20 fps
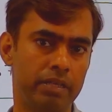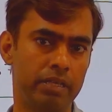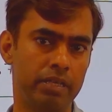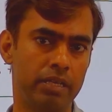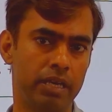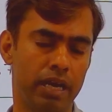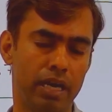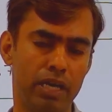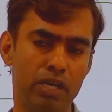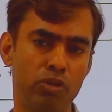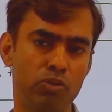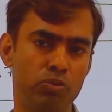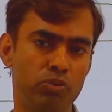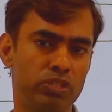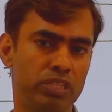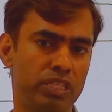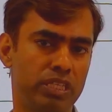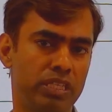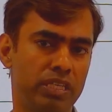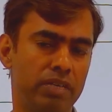unknown
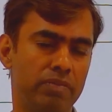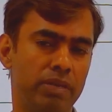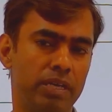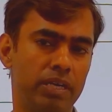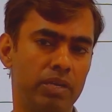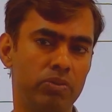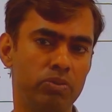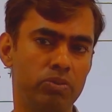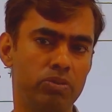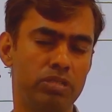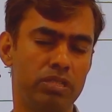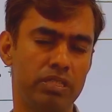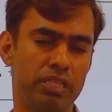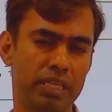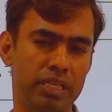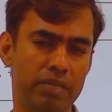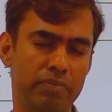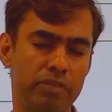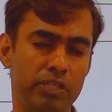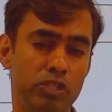central values,
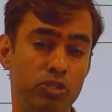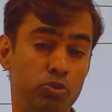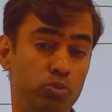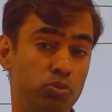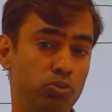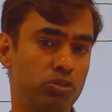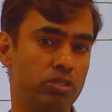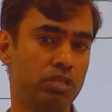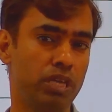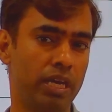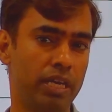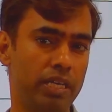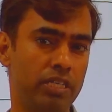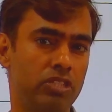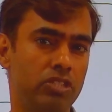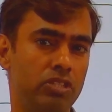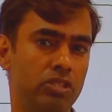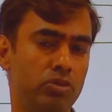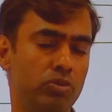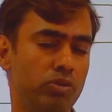then we choose the
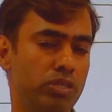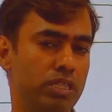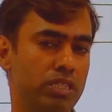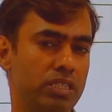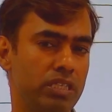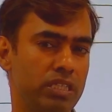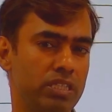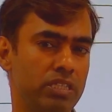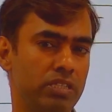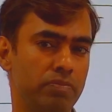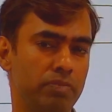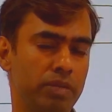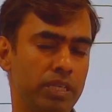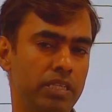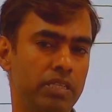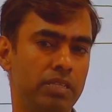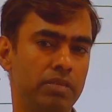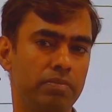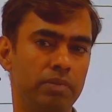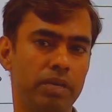x0 in such a way
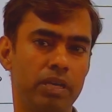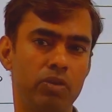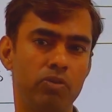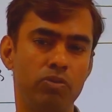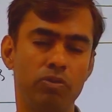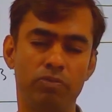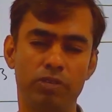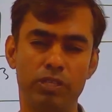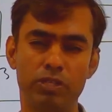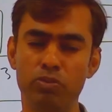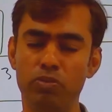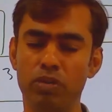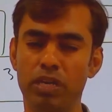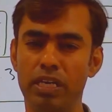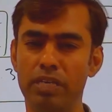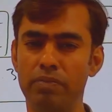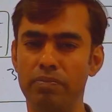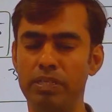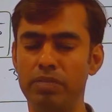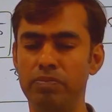the value of a u
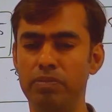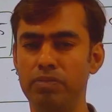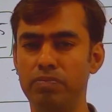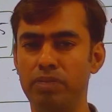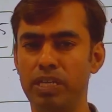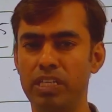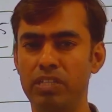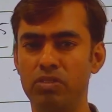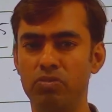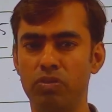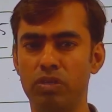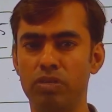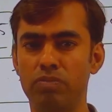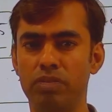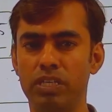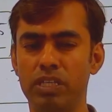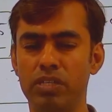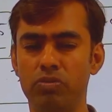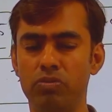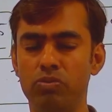lie between minus 1
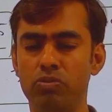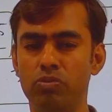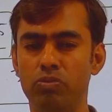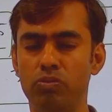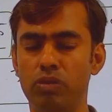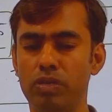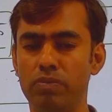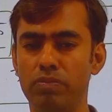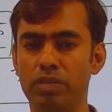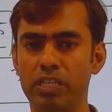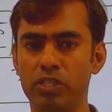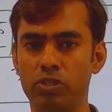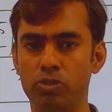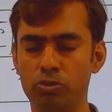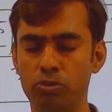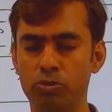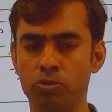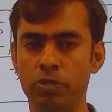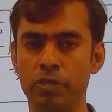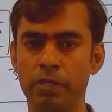by 2 to 1 by
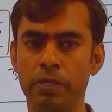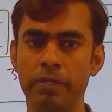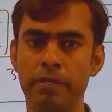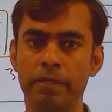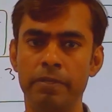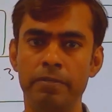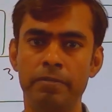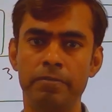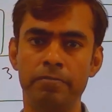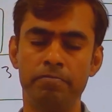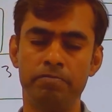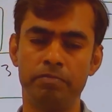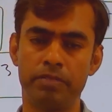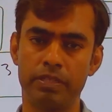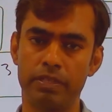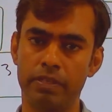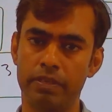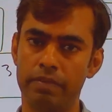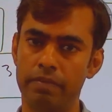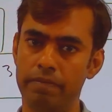2,
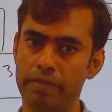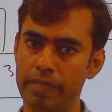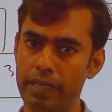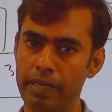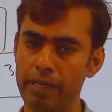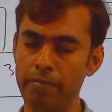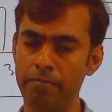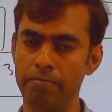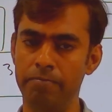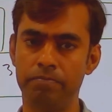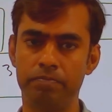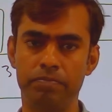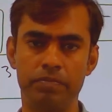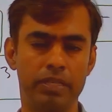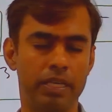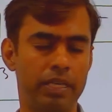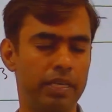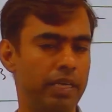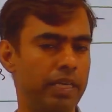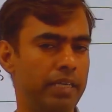then
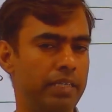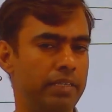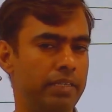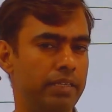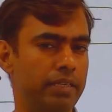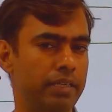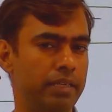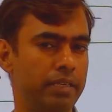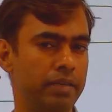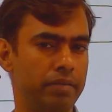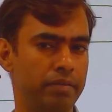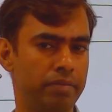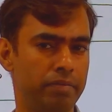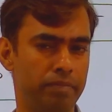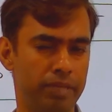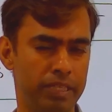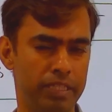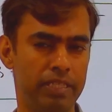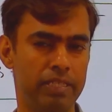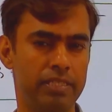write
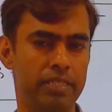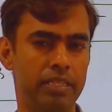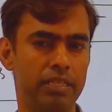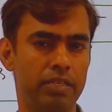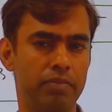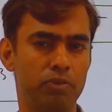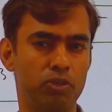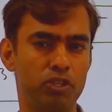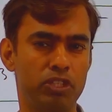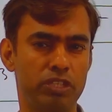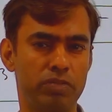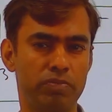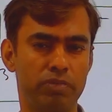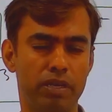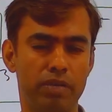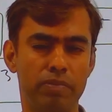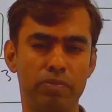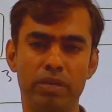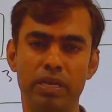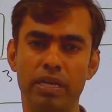Bessel's interpolation
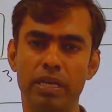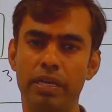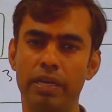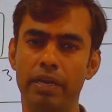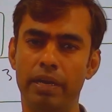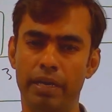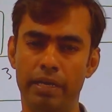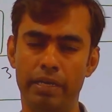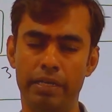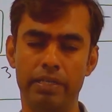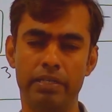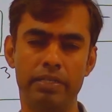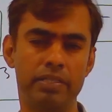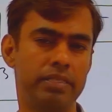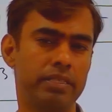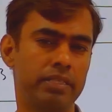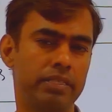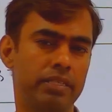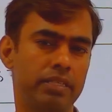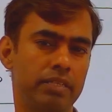formula and
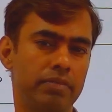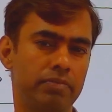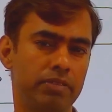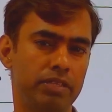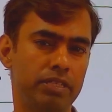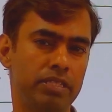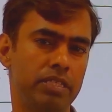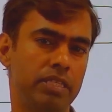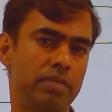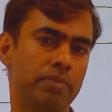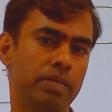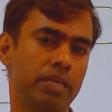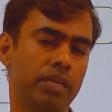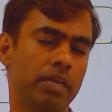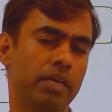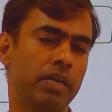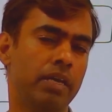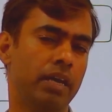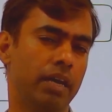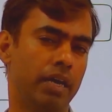construct the difference table,
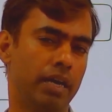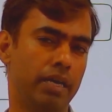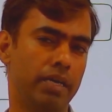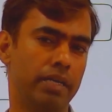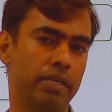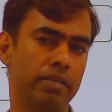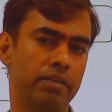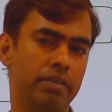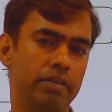and